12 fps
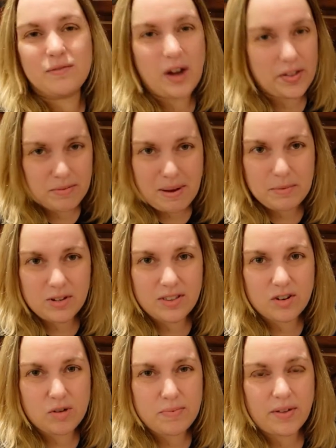Other members of
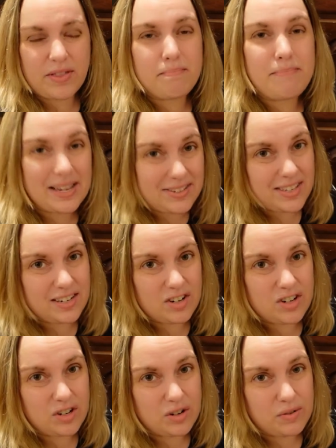the group thought the best thing to
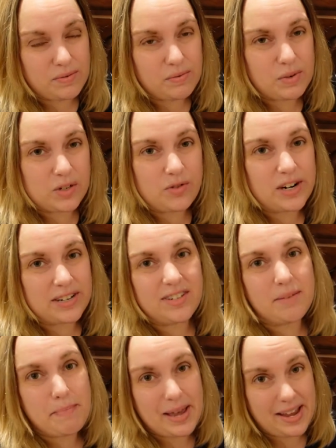do was for us
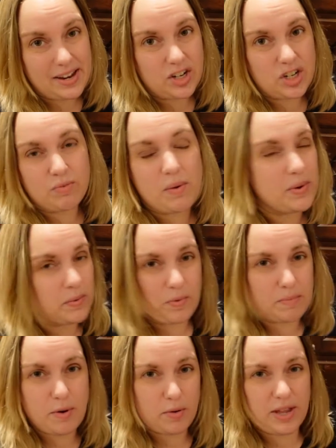to pitch when we
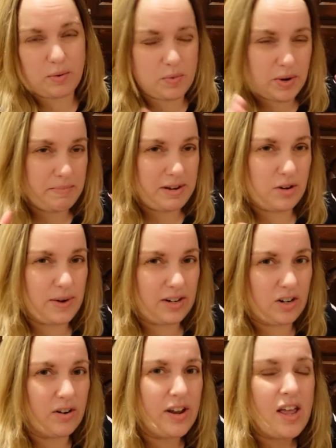were both like, we want to be
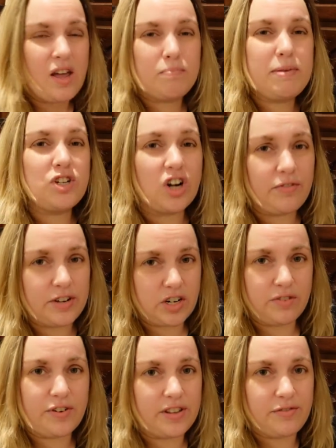director, pitch our
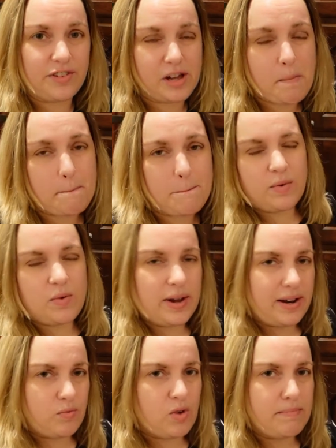vision for the film. We
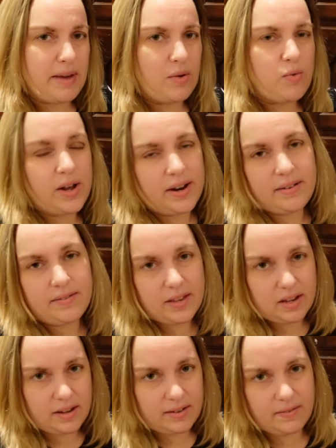went in one by one
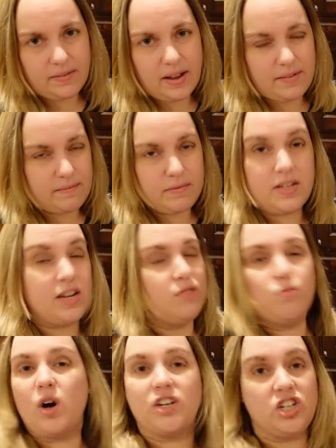and
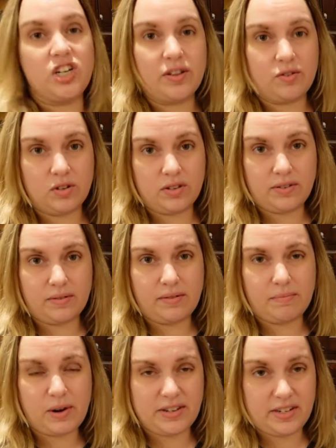didn't watch each other's
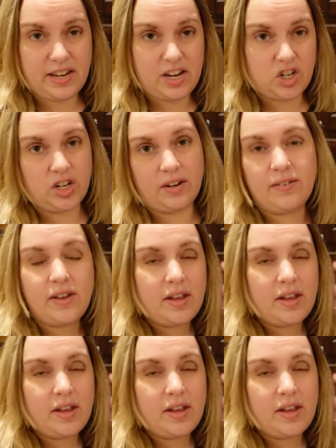presentation.